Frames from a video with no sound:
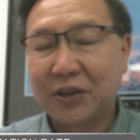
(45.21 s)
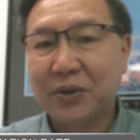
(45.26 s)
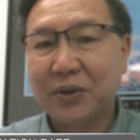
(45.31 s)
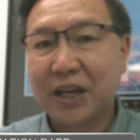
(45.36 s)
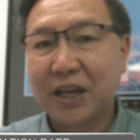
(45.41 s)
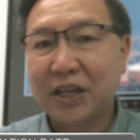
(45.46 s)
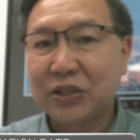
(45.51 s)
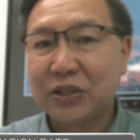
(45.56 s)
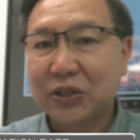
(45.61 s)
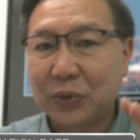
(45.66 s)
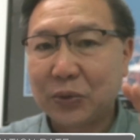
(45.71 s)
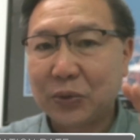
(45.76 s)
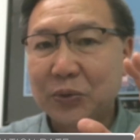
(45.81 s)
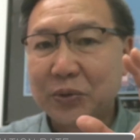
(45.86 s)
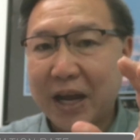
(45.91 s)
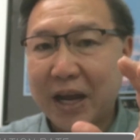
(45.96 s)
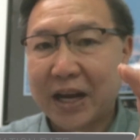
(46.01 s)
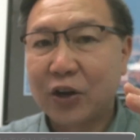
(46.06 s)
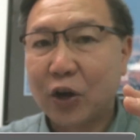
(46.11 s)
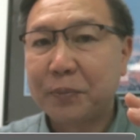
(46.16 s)
Okay, so
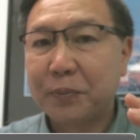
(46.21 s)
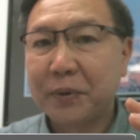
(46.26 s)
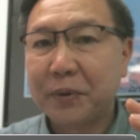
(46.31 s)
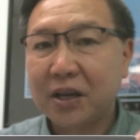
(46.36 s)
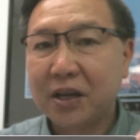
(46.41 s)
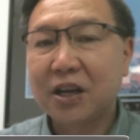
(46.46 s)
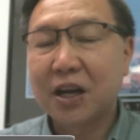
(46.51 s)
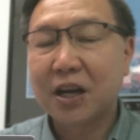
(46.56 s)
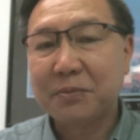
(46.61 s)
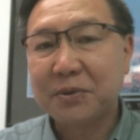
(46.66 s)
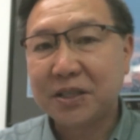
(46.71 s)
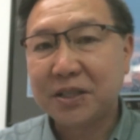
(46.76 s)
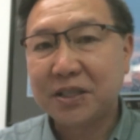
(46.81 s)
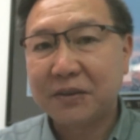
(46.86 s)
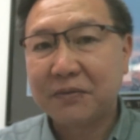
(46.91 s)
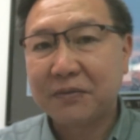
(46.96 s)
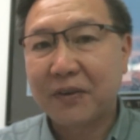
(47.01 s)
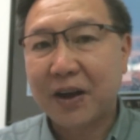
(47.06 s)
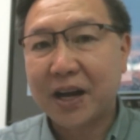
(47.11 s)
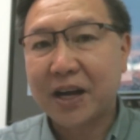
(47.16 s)
net operating income is
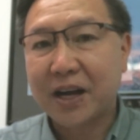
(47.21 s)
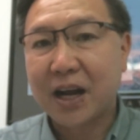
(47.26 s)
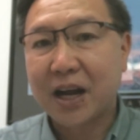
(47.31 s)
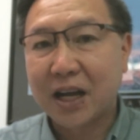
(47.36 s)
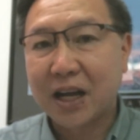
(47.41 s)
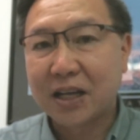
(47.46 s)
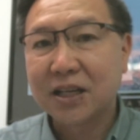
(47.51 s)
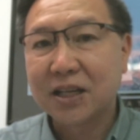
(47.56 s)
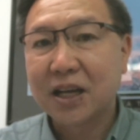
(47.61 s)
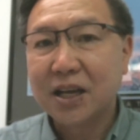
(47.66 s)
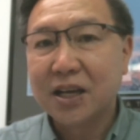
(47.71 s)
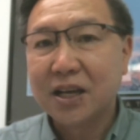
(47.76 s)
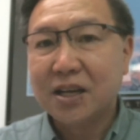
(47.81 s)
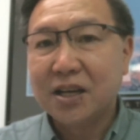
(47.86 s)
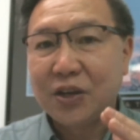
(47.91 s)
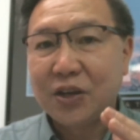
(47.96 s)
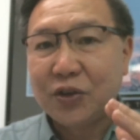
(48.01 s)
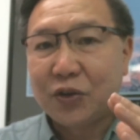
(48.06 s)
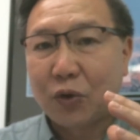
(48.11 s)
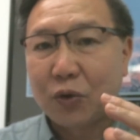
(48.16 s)
defined as
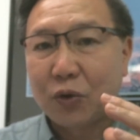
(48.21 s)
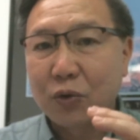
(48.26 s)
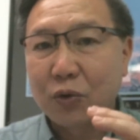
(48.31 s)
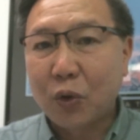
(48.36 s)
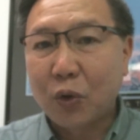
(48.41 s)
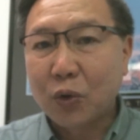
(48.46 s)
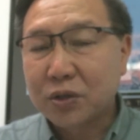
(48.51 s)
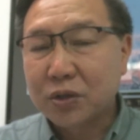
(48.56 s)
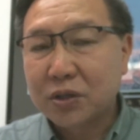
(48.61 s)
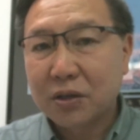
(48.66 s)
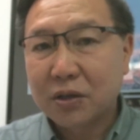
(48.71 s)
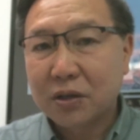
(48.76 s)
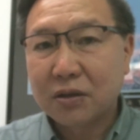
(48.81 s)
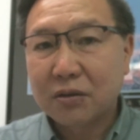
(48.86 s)
your gross